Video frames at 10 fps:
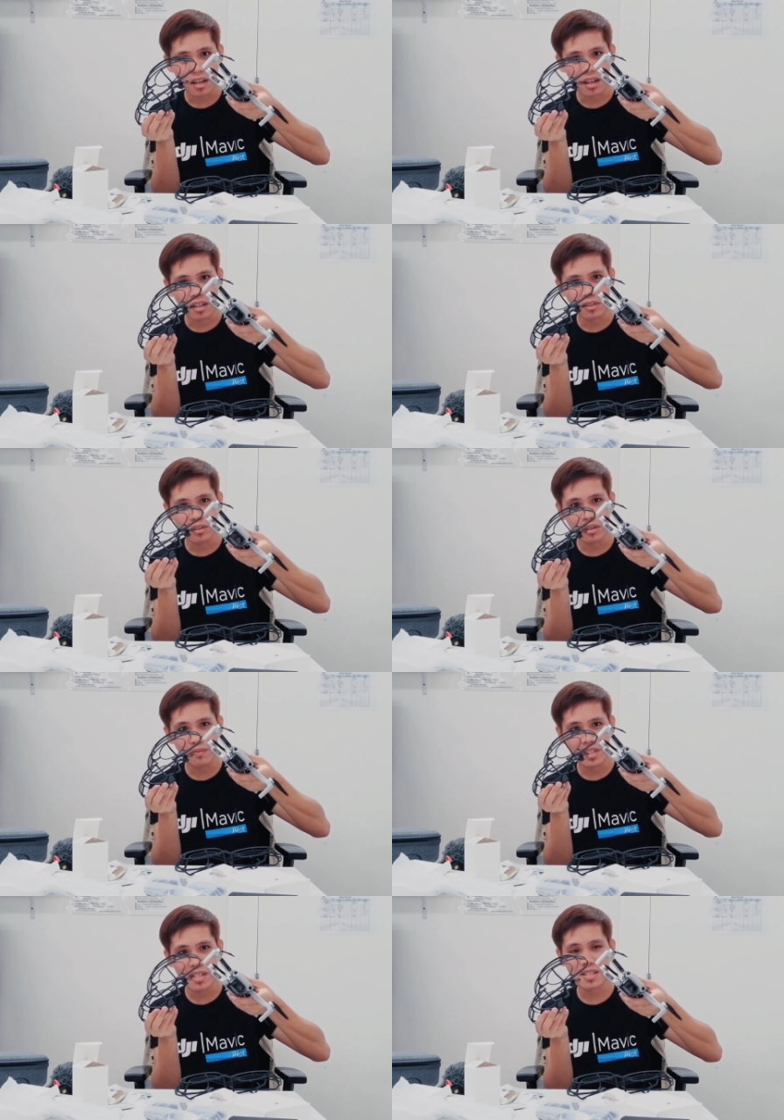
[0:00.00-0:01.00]
I don't know if
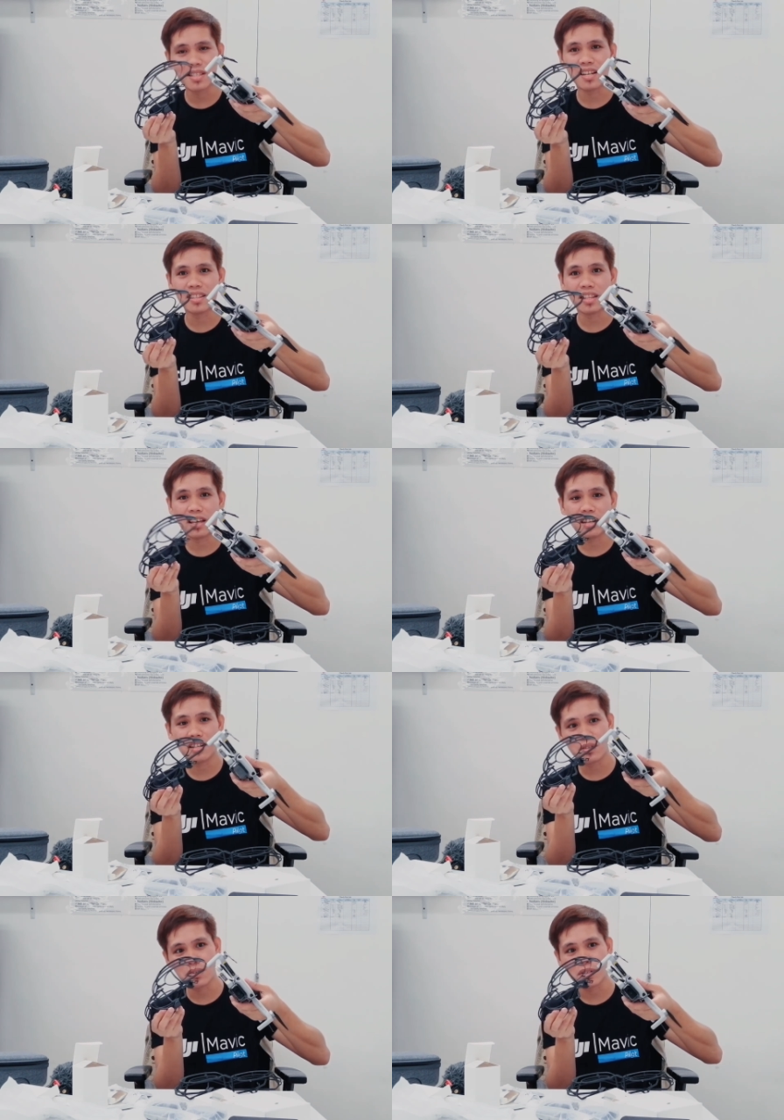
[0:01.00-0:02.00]
this is the
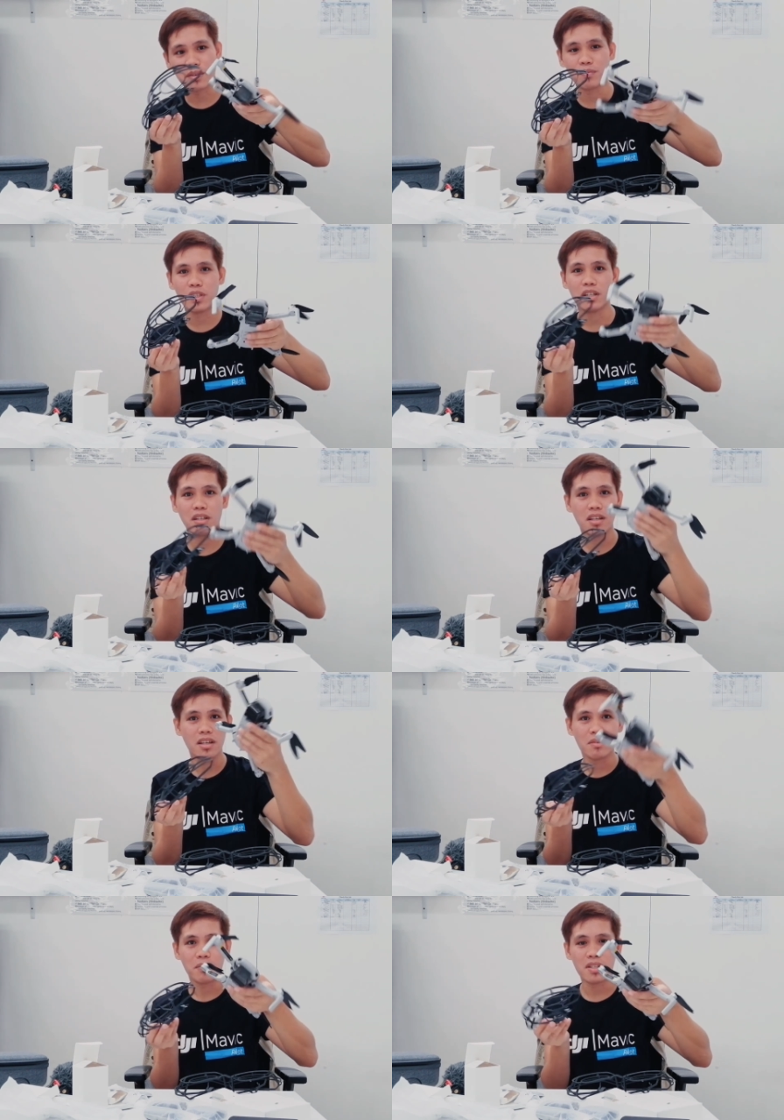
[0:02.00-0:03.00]
antennas or something,
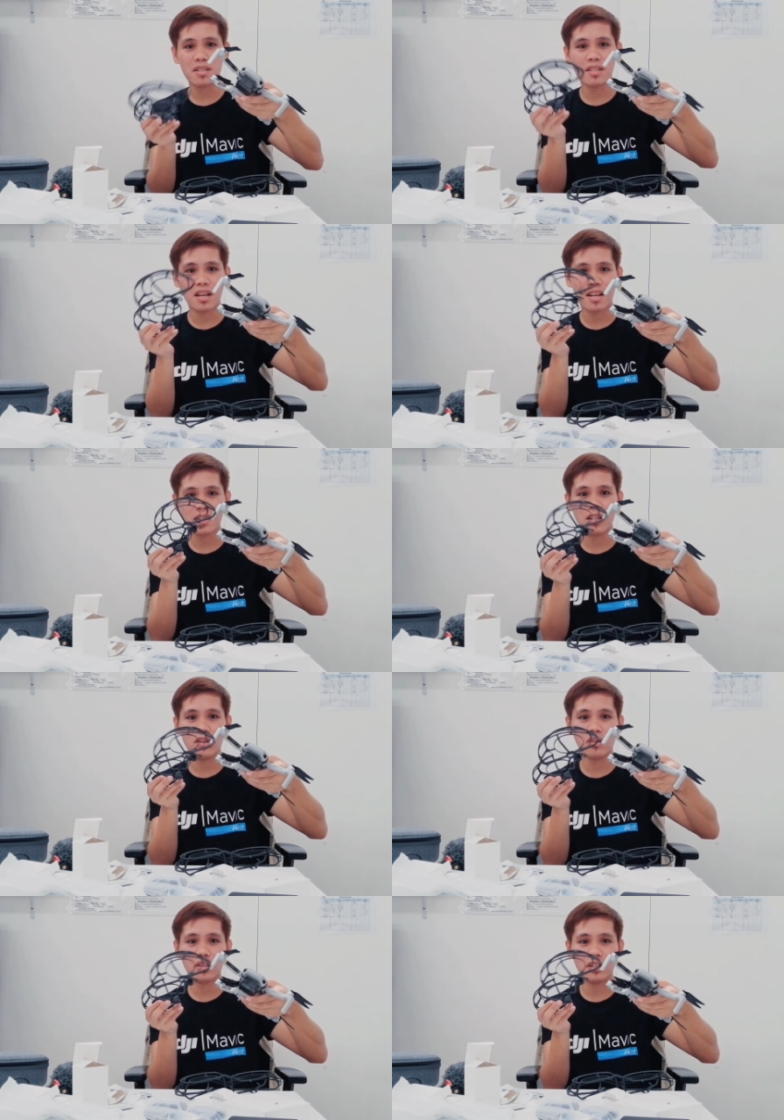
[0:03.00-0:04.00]
but this has the
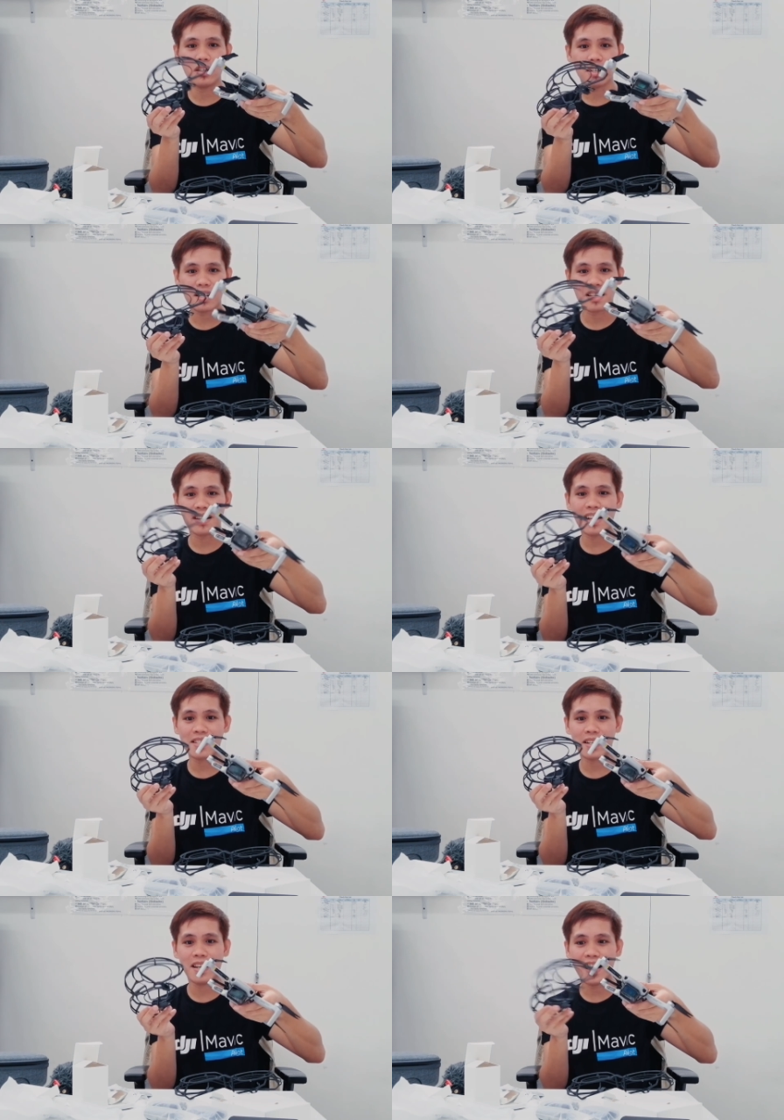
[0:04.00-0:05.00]
longer, it has
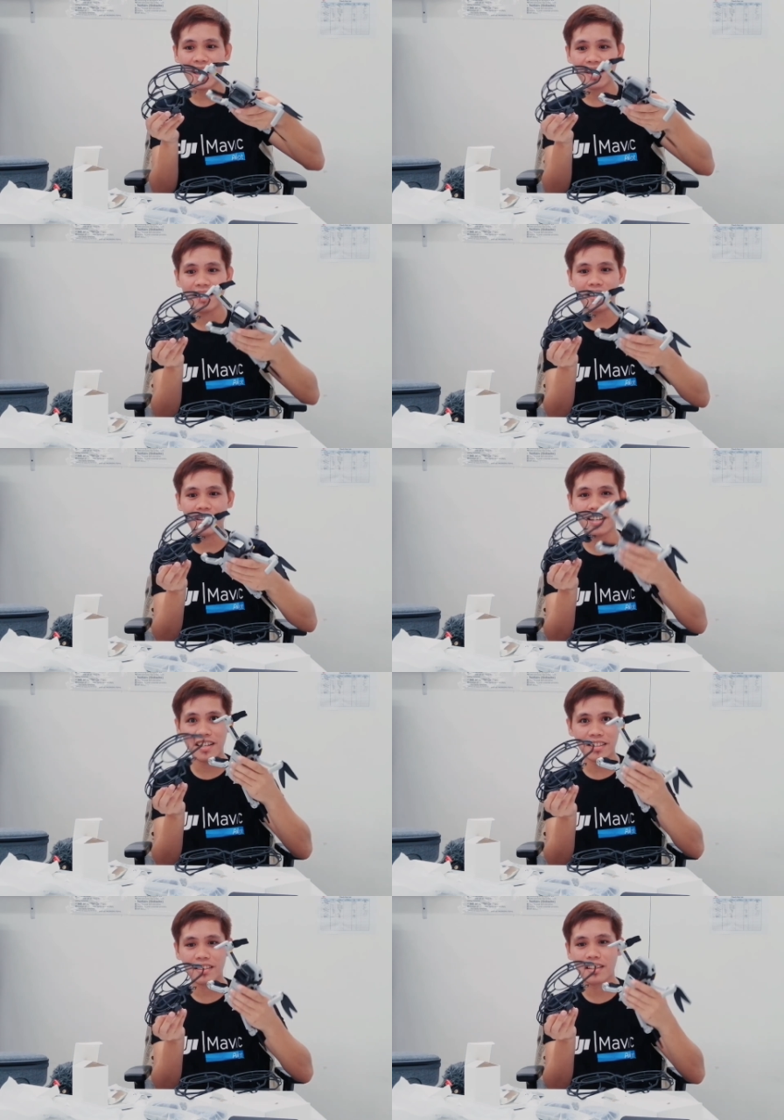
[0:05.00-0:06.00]
a leg in
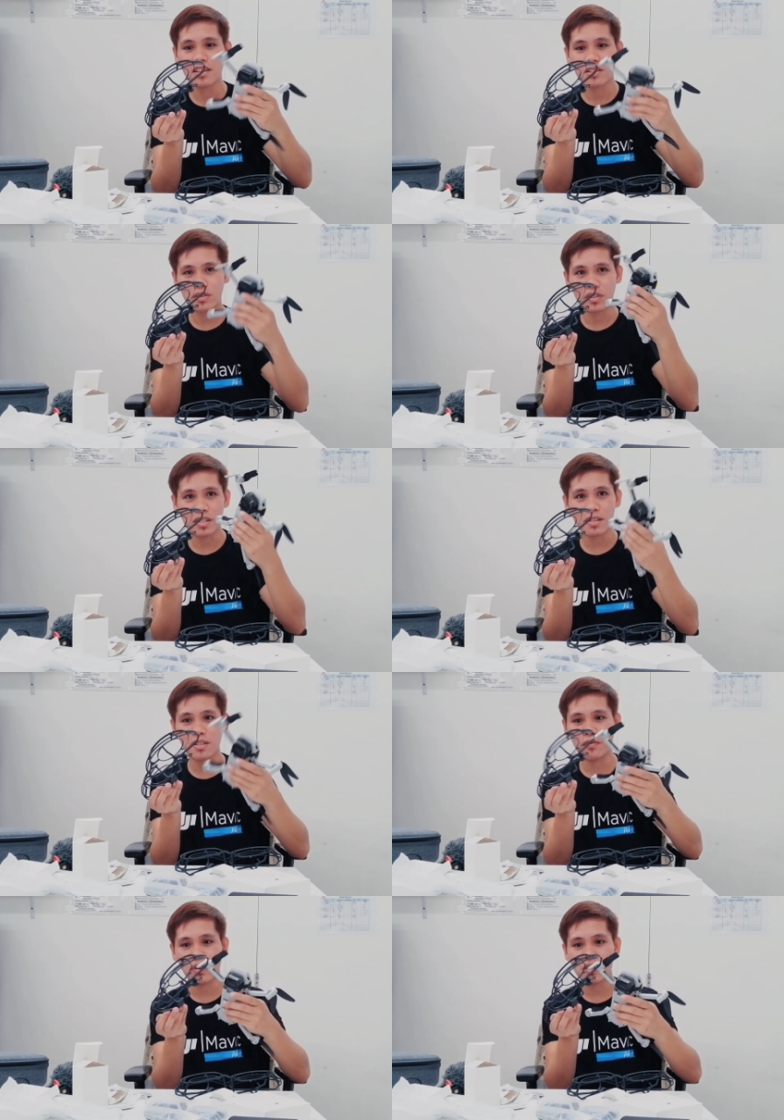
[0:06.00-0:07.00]
it. So this is the
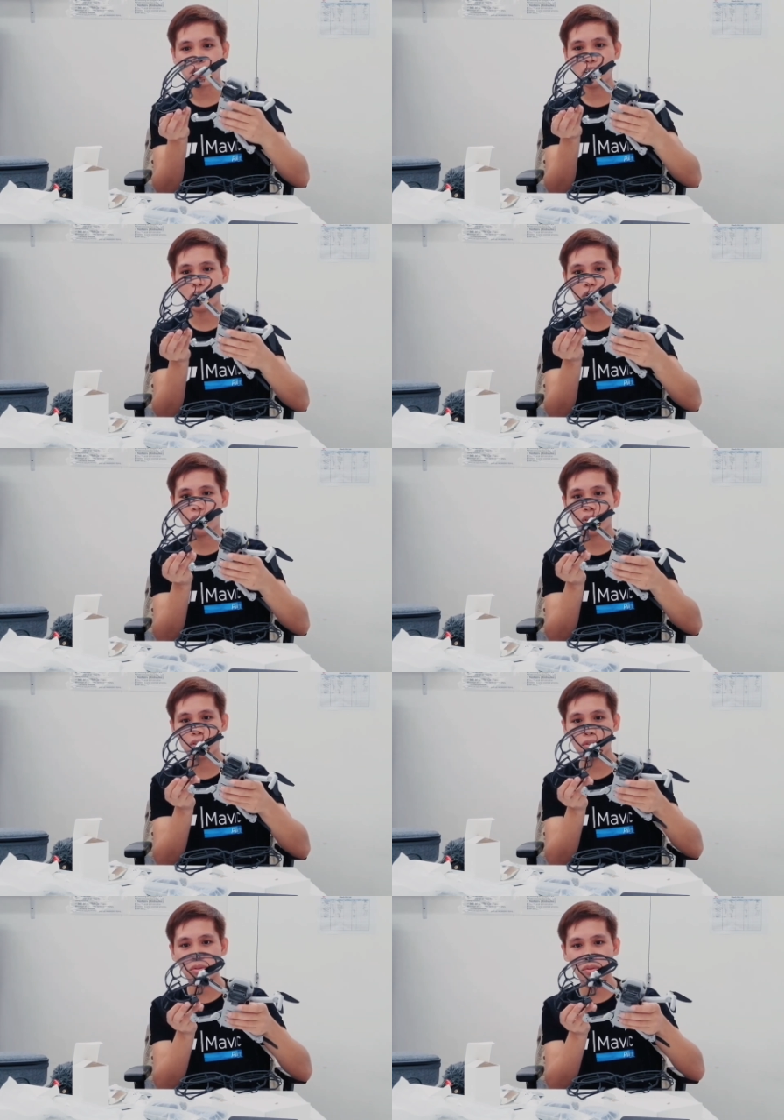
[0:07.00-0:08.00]
first that you're going
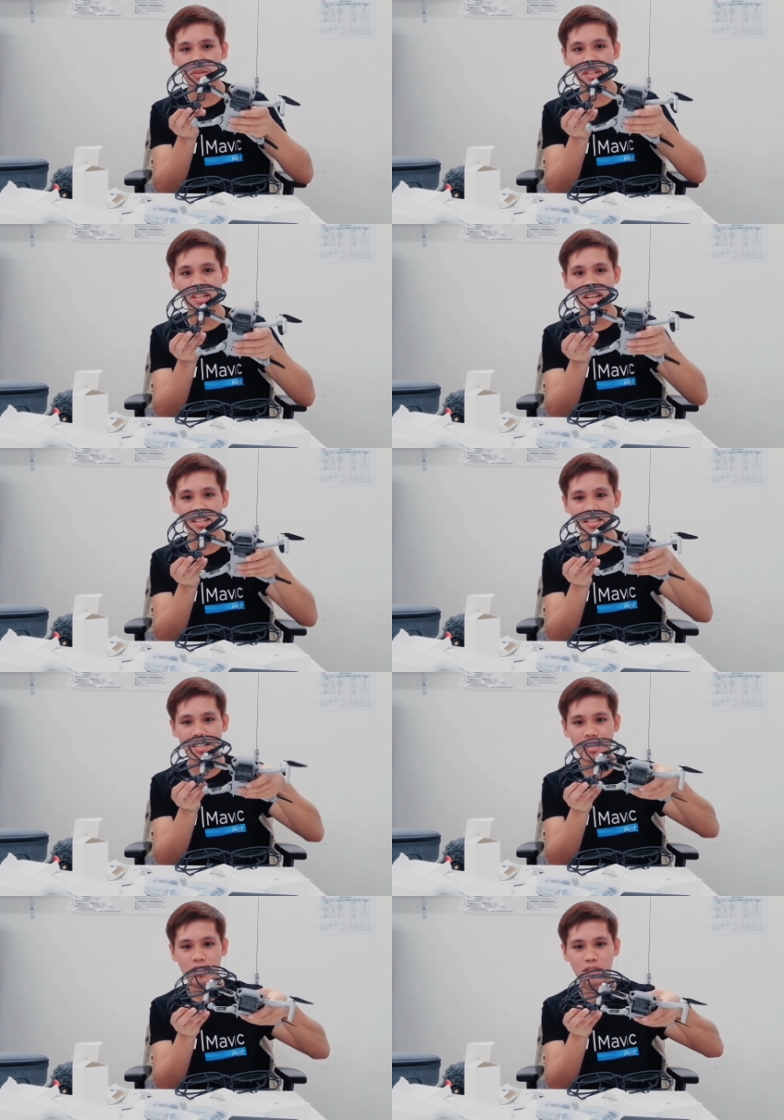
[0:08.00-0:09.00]
to get
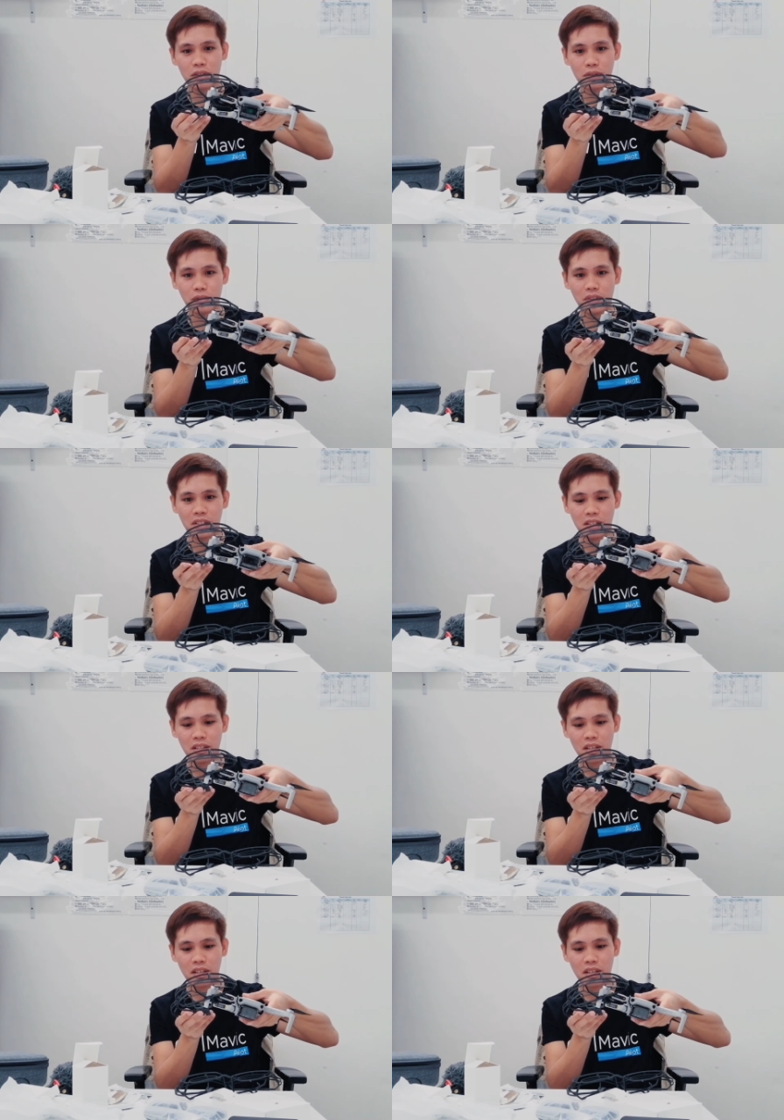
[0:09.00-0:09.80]
into the